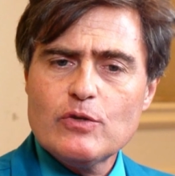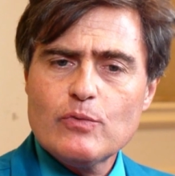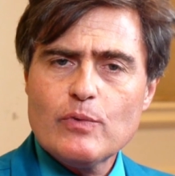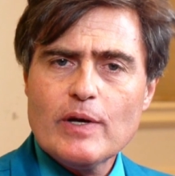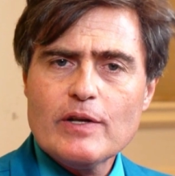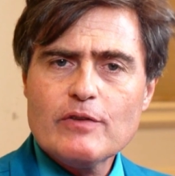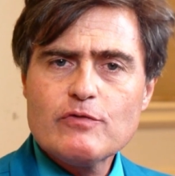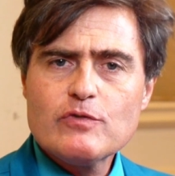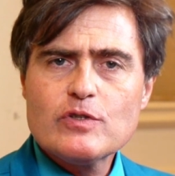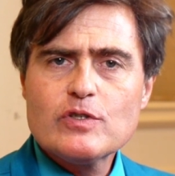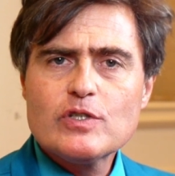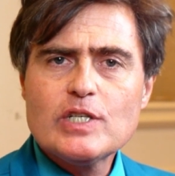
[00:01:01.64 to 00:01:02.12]
the
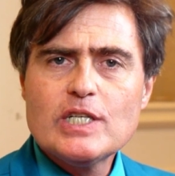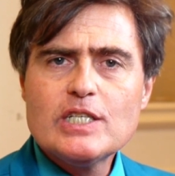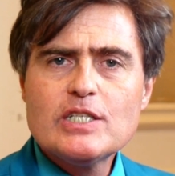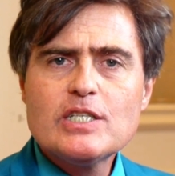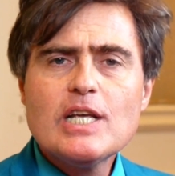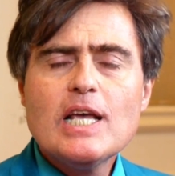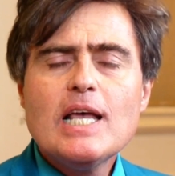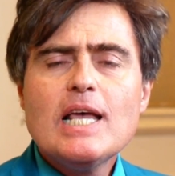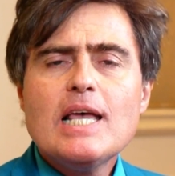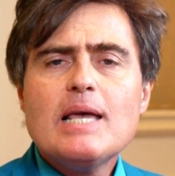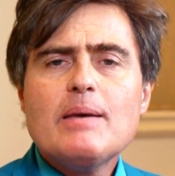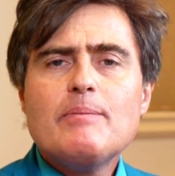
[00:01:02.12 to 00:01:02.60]
reference
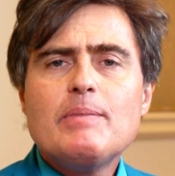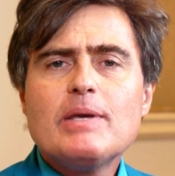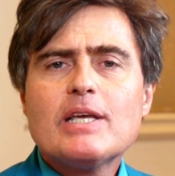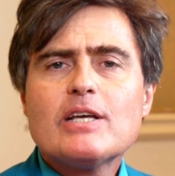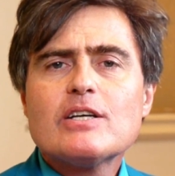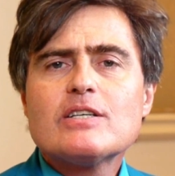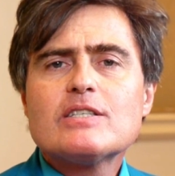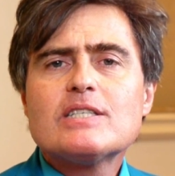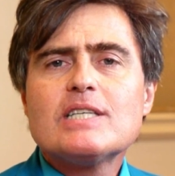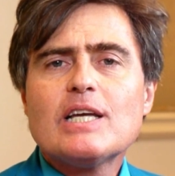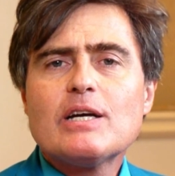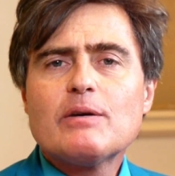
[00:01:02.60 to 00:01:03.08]
range
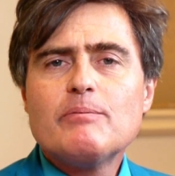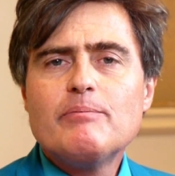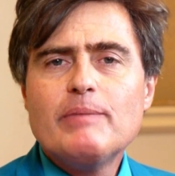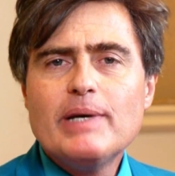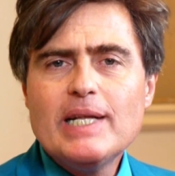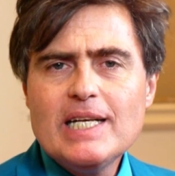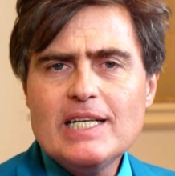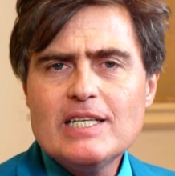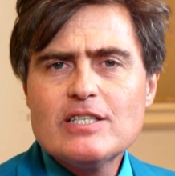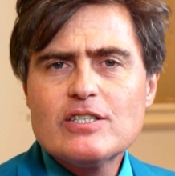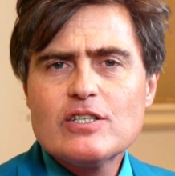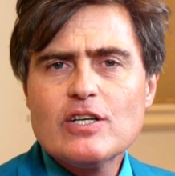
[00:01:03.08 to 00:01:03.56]
because there are
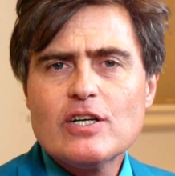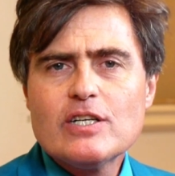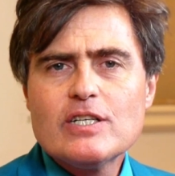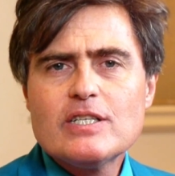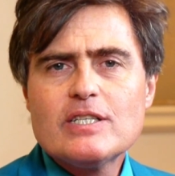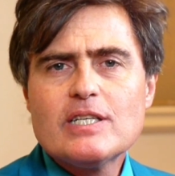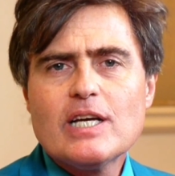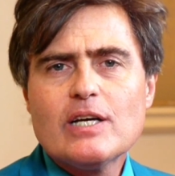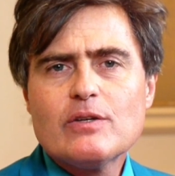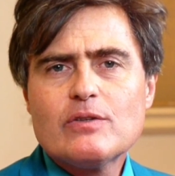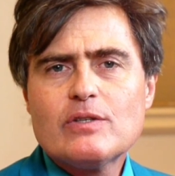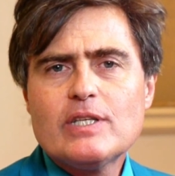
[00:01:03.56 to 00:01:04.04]
many
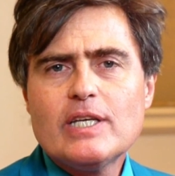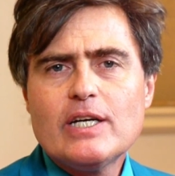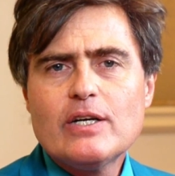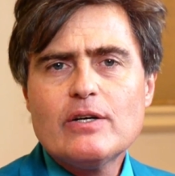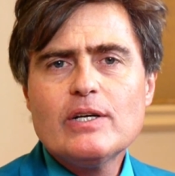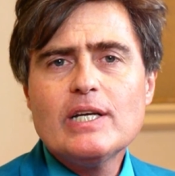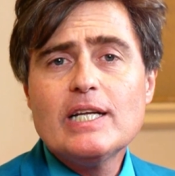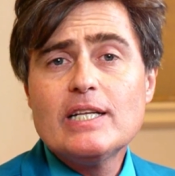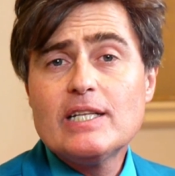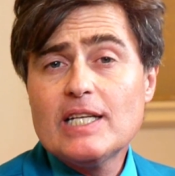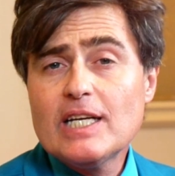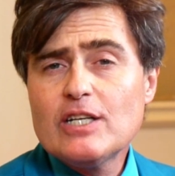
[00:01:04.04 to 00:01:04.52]
studies out
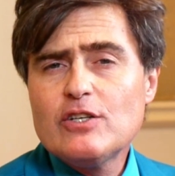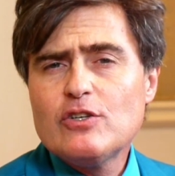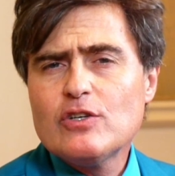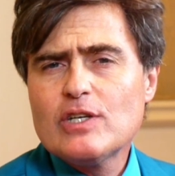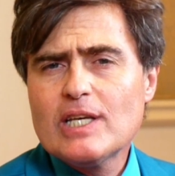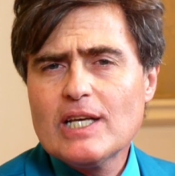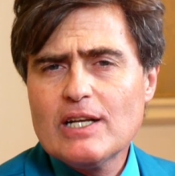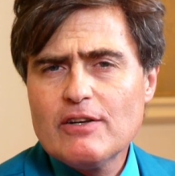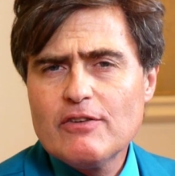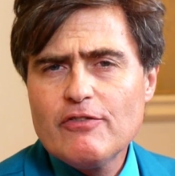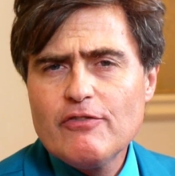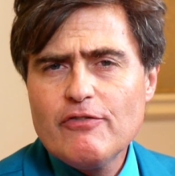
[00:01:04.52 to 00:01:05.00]
there and that you
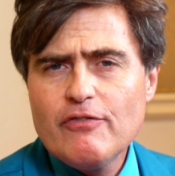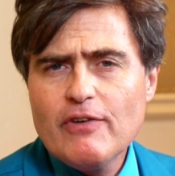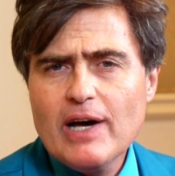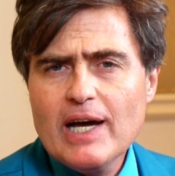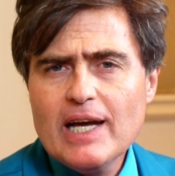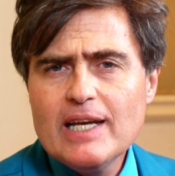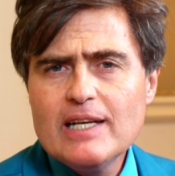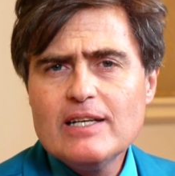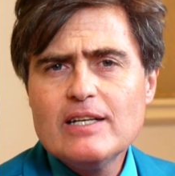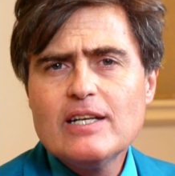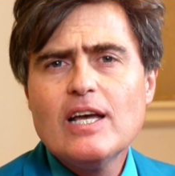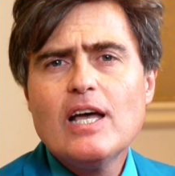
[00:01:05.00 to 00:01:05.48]
can
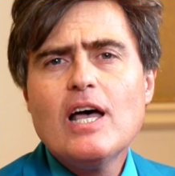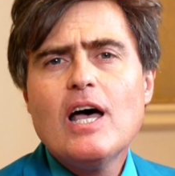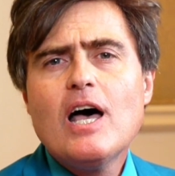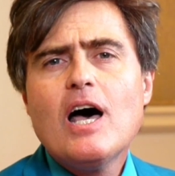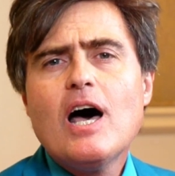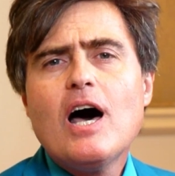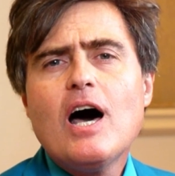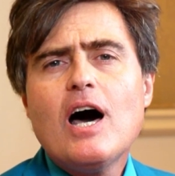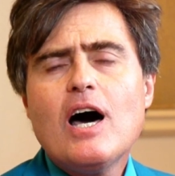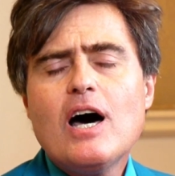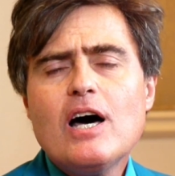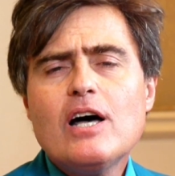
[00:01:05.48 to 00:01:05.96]
find
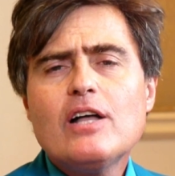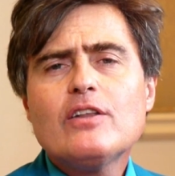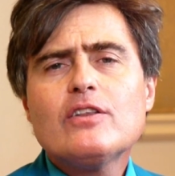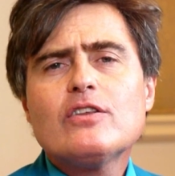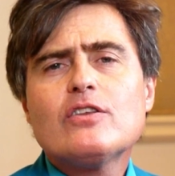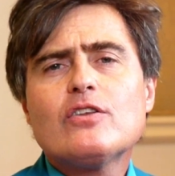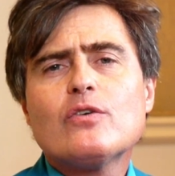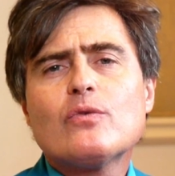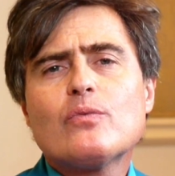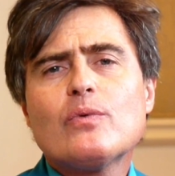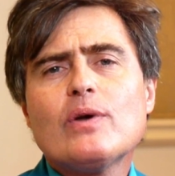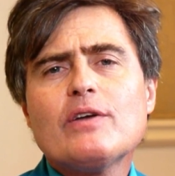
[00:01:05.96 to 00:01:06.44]

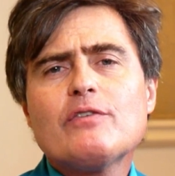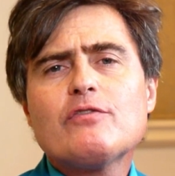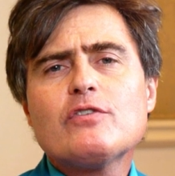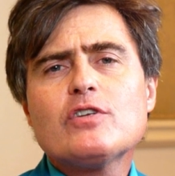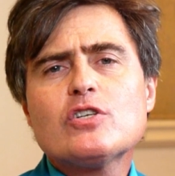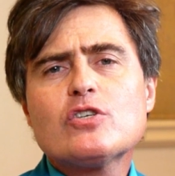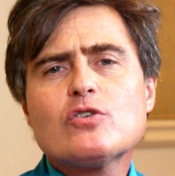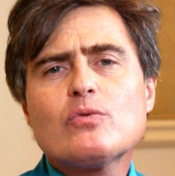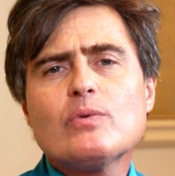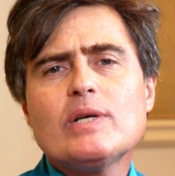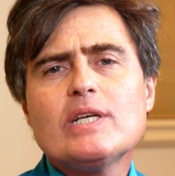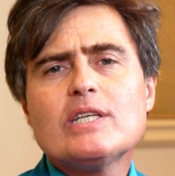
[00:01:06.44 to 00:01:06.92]
on the
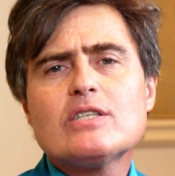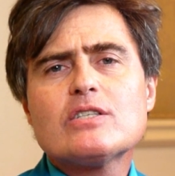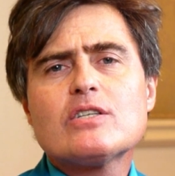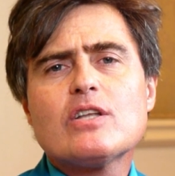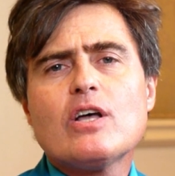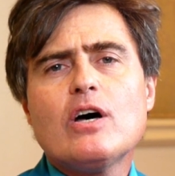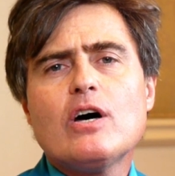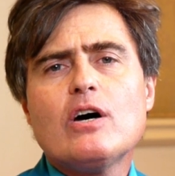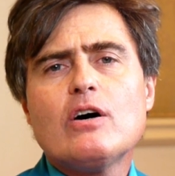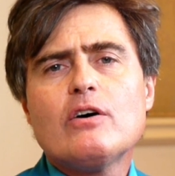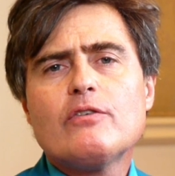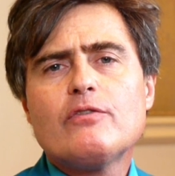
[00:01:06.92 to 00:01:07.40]
reference list
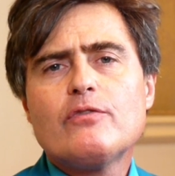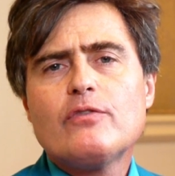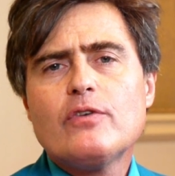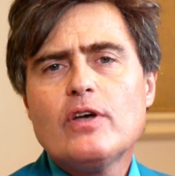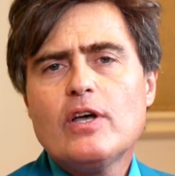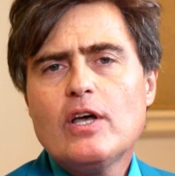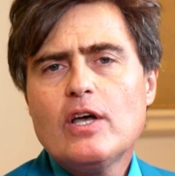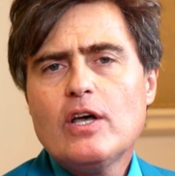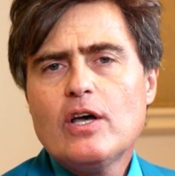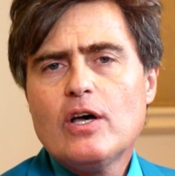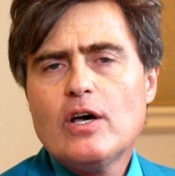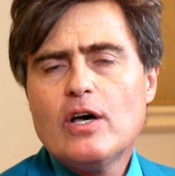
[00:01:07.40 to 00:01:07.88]
of
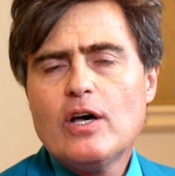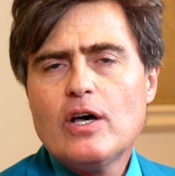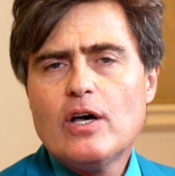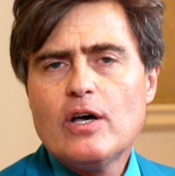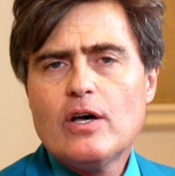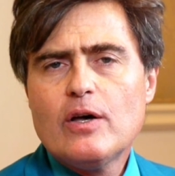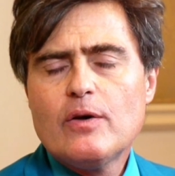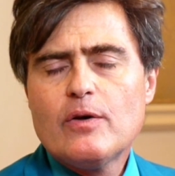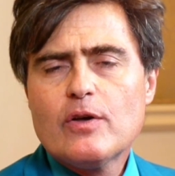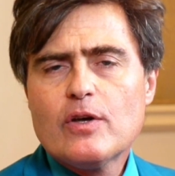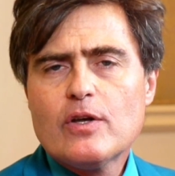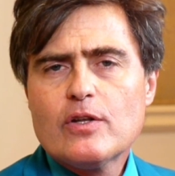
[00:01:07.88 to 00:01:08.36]

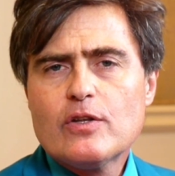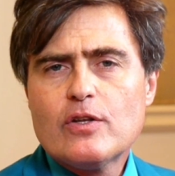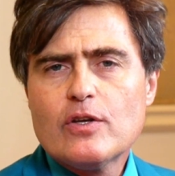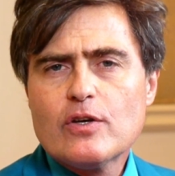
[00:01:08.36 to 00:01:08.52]
uh,